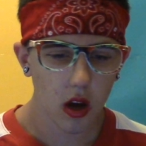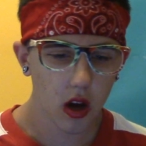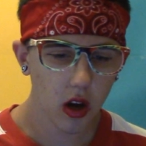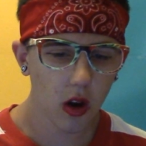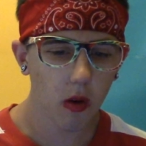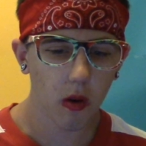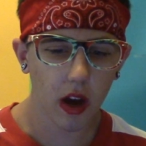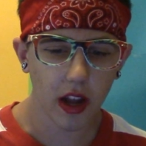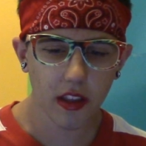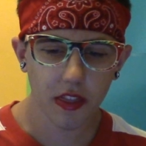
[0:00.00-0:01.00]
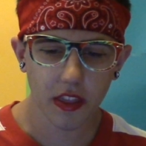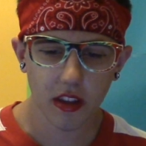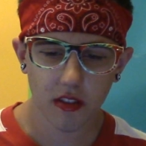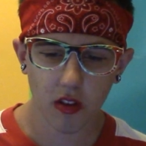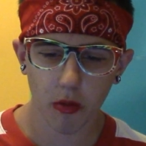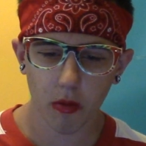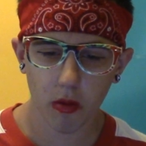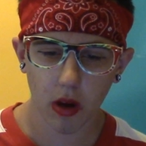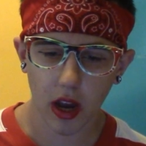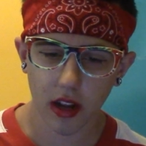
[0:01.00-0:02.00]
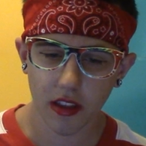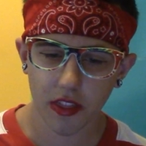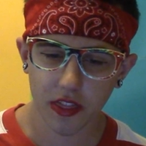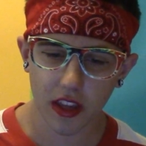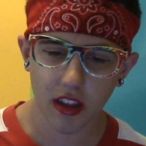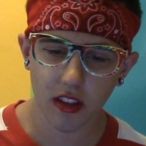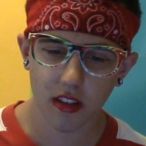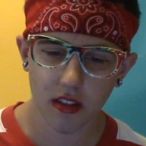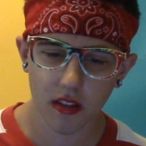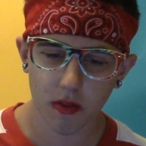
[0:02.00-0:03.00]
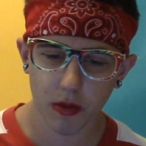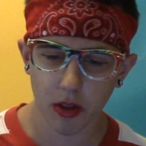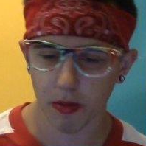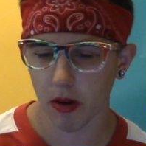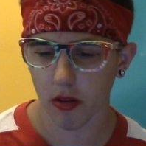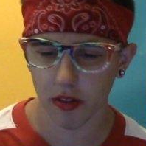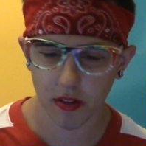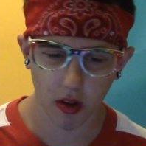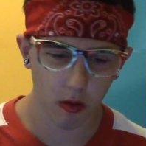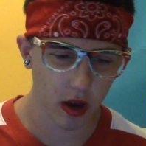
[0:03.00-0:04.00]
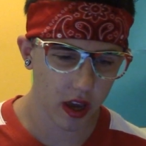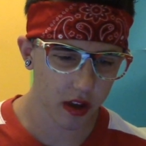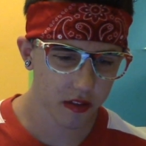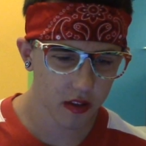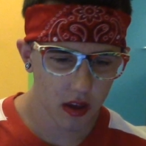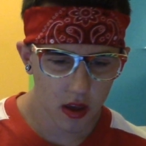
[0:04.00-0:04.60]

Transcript: Oh, how did things go? How did things with your parents go? I asked.